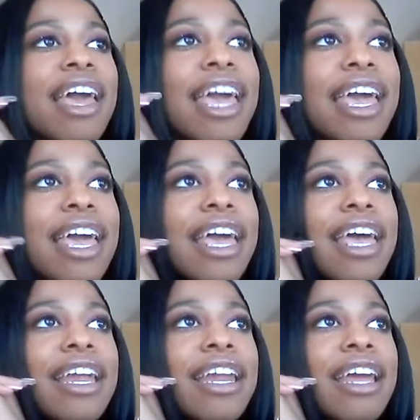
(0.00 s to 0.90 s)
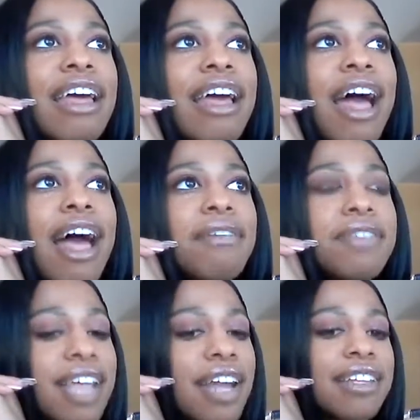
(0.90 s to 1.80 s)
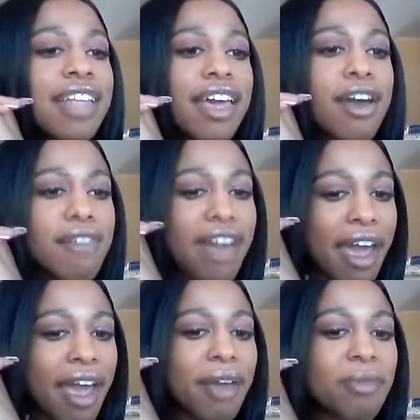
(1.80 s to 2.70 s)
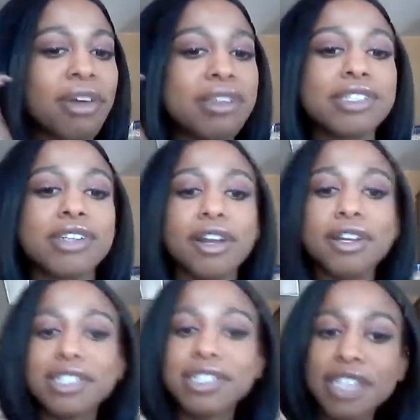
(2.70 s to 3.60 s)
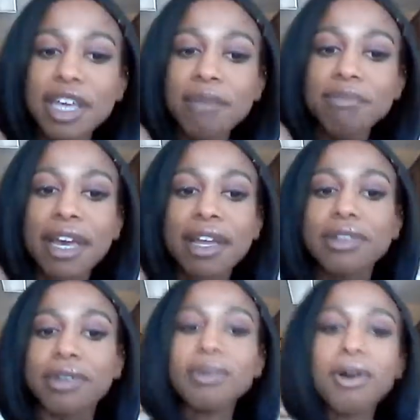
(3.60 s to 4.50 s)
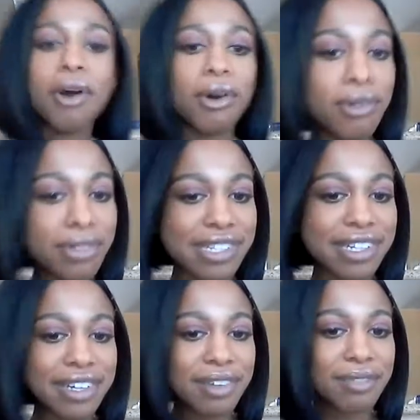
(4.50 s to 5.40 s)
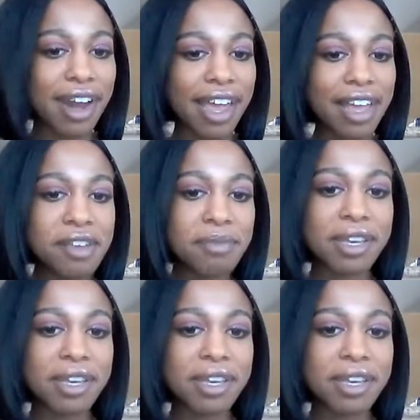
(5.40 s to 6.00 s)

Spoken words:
And I was kind of like, okay, well, it's starting to seem like a little cult, right?